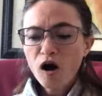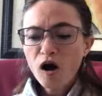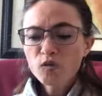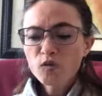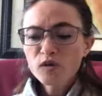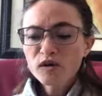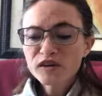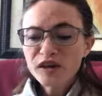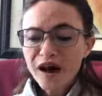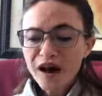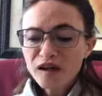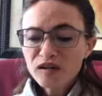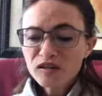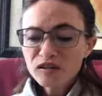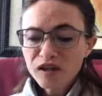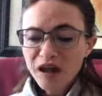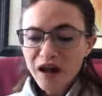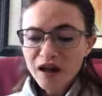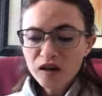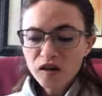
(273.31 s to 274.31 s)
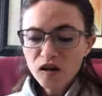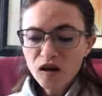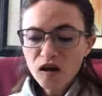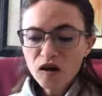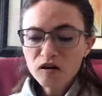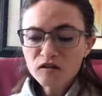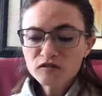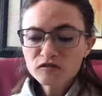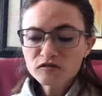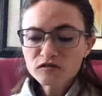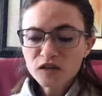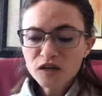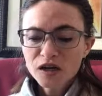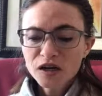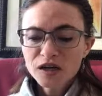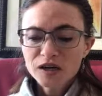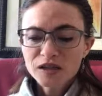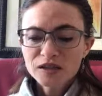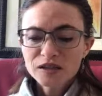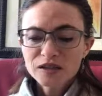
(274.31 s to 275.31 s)
without that love,
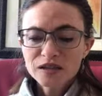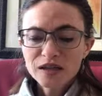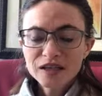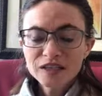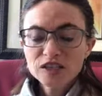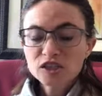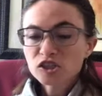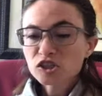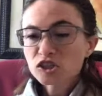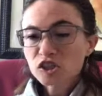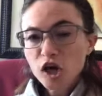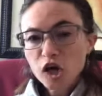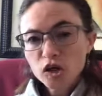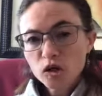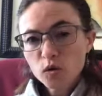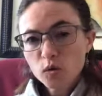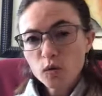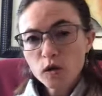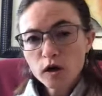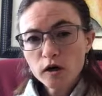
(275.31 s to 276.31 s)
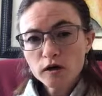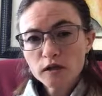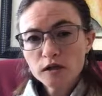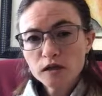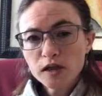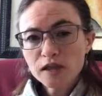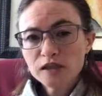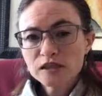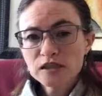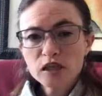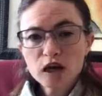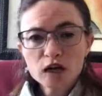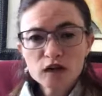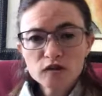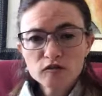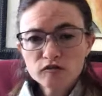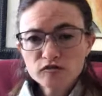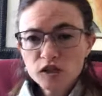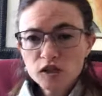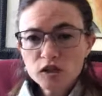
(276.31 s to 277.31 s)
it's just not going to work. It's not
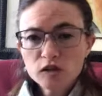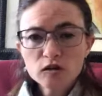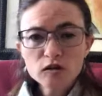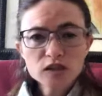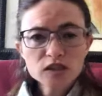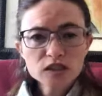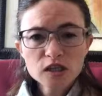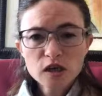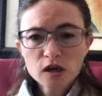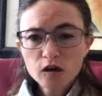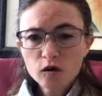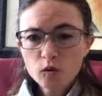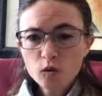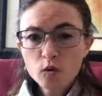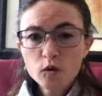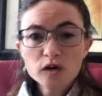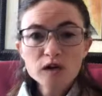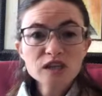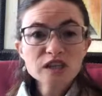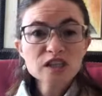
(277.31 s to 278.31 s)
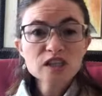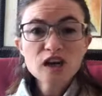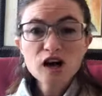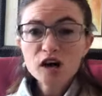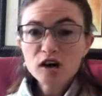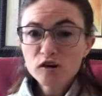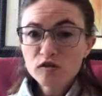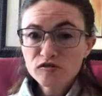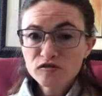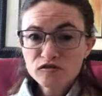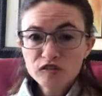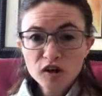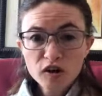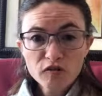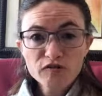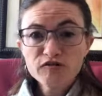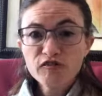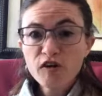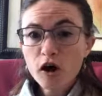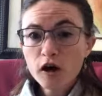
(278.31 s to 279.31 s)
going to feel good. It's not going to work. It's not going to feel
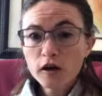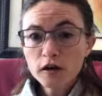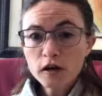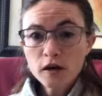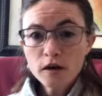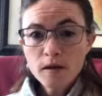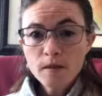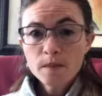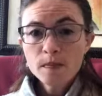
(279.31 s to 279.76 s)
fun.